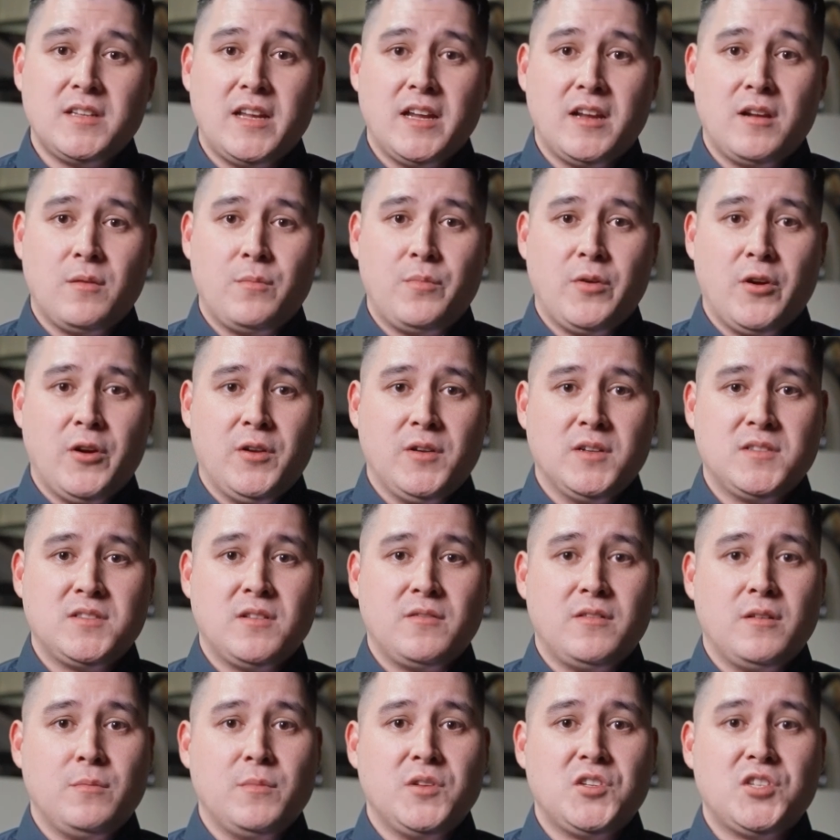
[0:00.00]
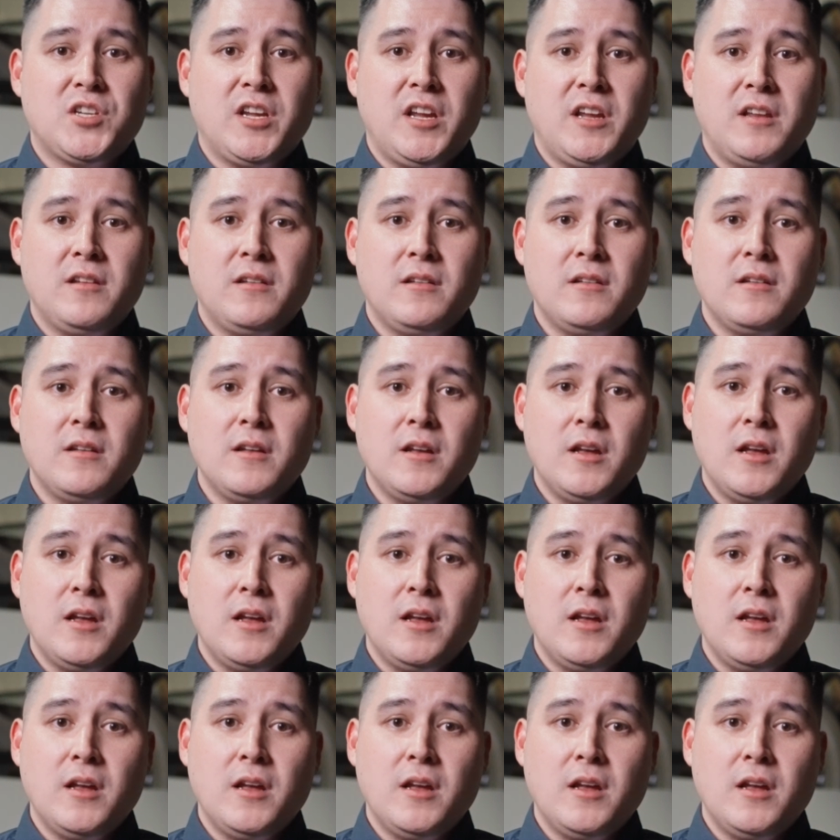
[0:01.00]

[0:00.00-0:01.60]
and components of the machine,